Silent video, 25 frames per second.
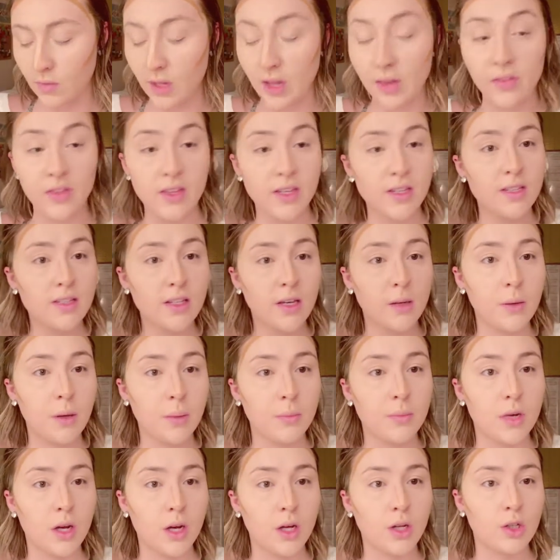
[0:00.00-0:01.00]
And this time
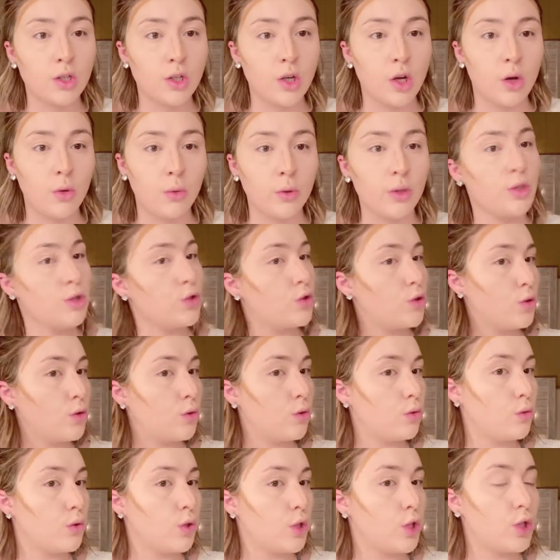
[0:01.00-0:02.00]
I'm not going
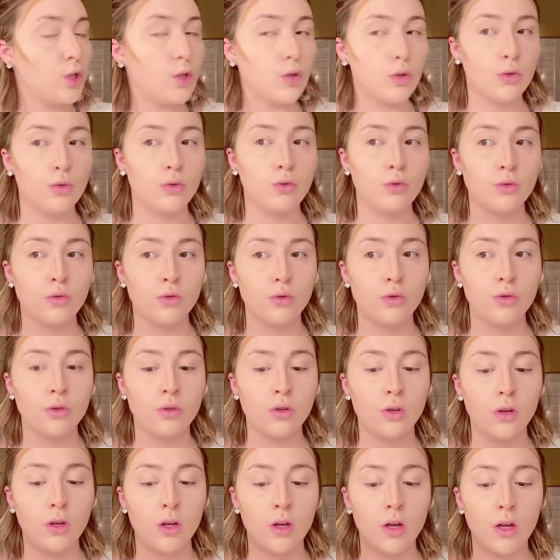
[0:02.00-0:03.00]
to use
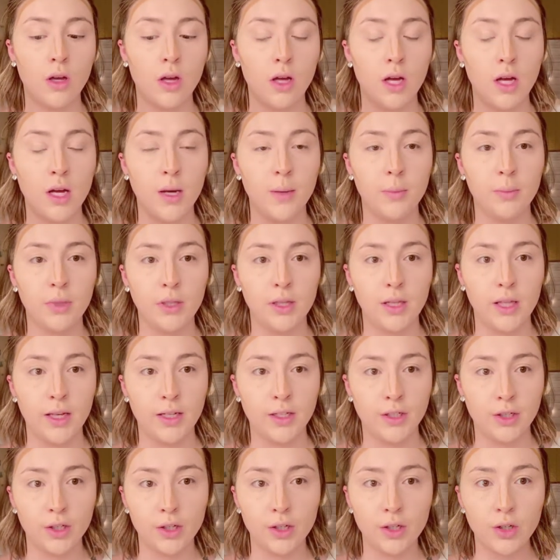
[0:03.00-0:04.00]
a
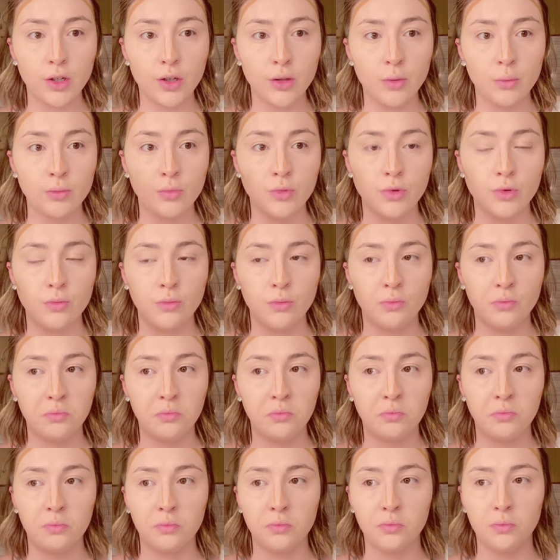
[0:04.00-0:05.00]
blender
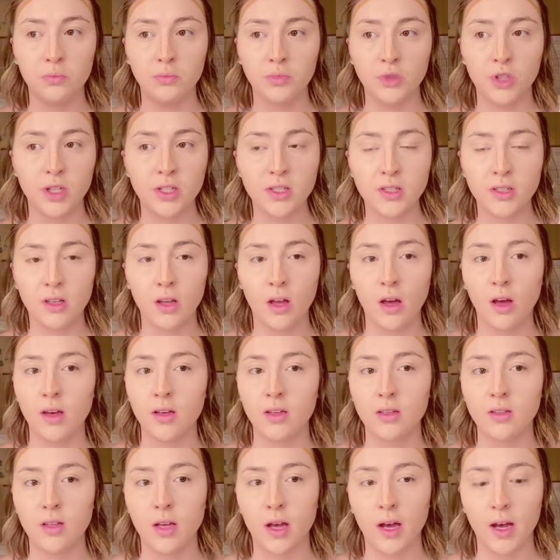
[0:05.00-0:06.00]
just
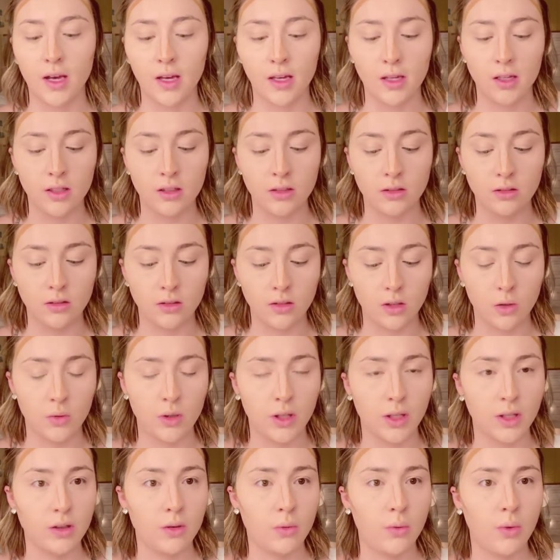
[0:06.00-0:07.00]
because I don't
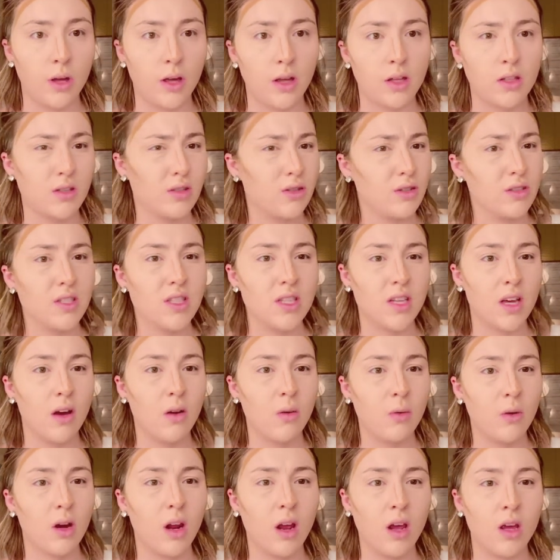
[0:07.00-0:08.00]
like the way it turns
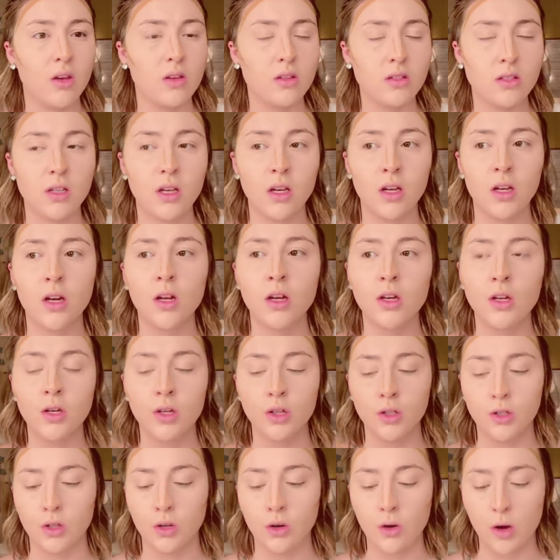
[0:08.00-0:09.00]
out when I use it.
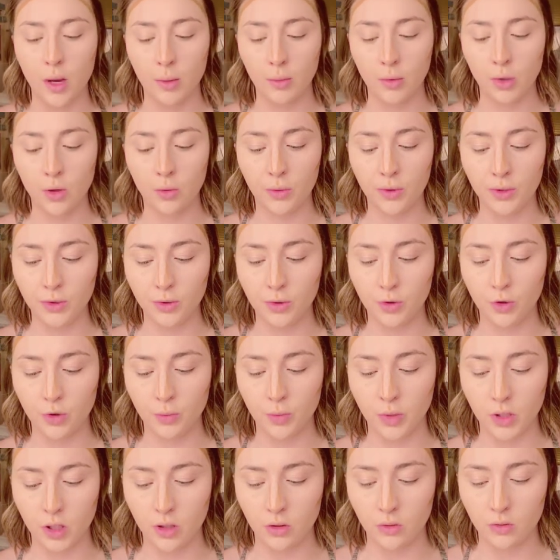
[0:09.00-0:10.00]
So I'm going to
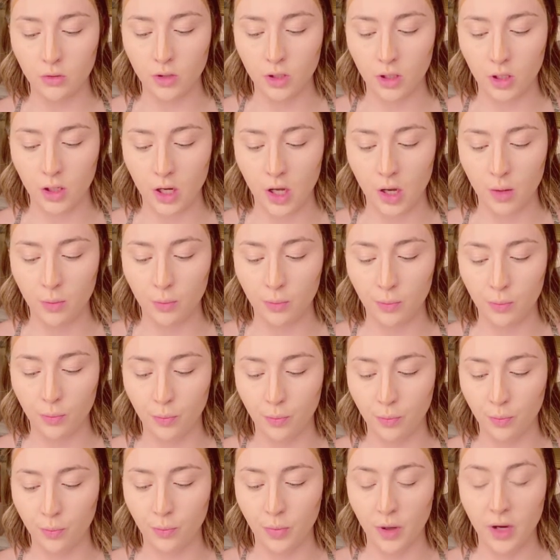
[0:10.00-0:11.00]
be using a
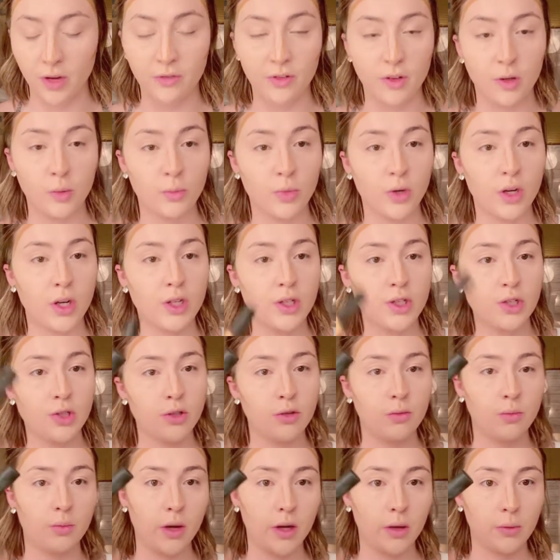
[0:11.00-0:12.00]
buffing brush
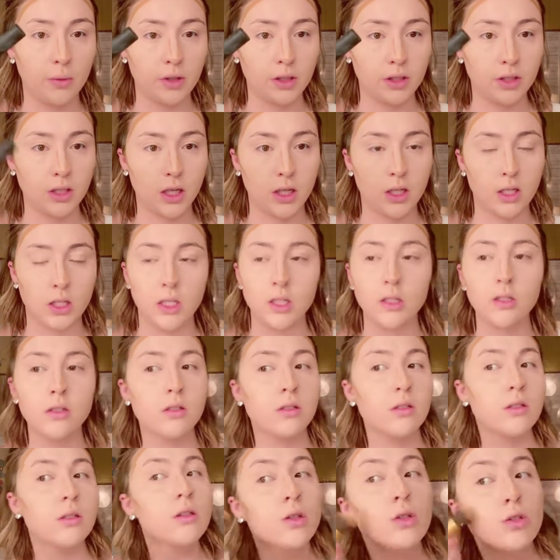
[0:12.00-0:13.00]
by Real
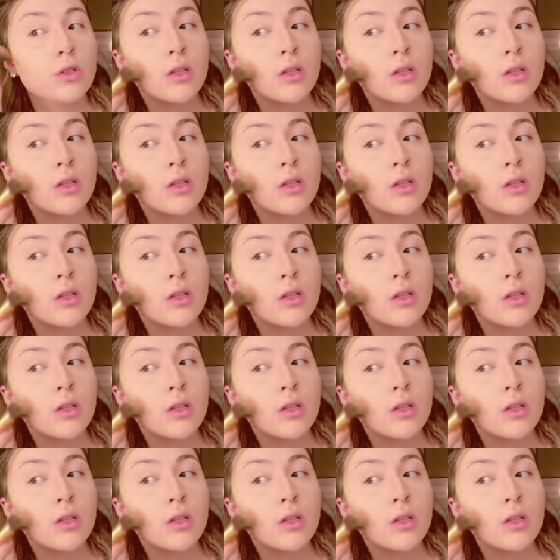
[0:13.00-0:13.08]
Techniques.